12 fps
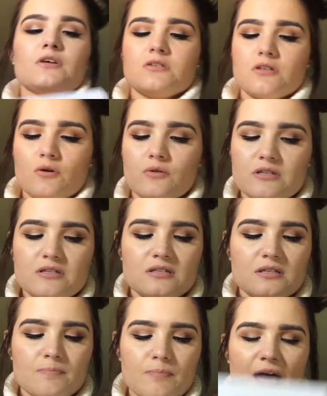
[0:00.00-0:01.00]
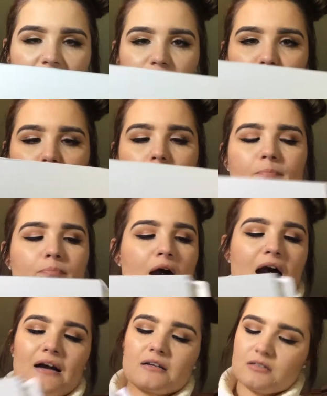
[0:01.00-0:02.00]
So this is the actual
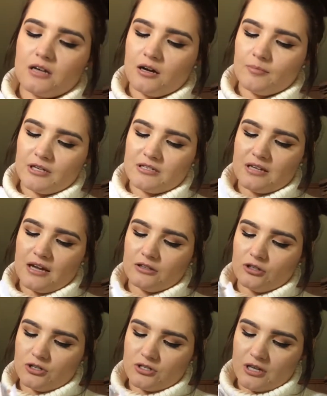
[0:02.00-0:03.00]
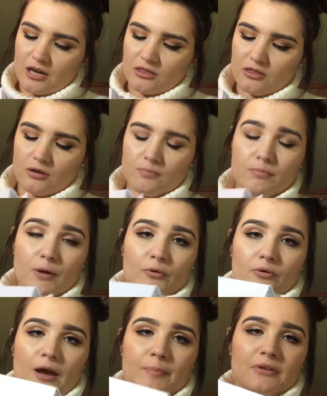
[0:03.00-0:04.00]
box. Inside there's like the
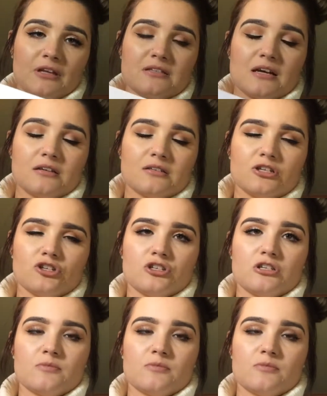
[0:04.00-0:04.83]
bubble wrap, and that's honestly just